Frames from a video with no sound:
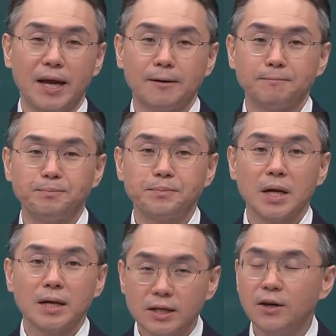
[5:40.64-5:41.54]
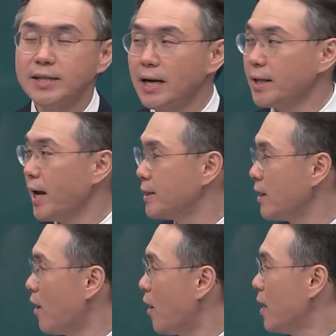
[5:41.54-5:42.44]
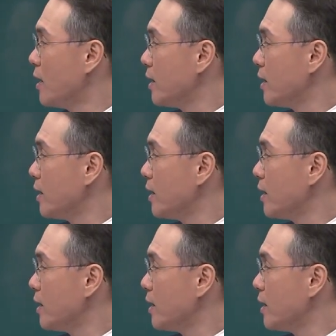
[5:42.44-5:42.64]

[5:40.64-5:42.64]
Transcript: model scanning is performed.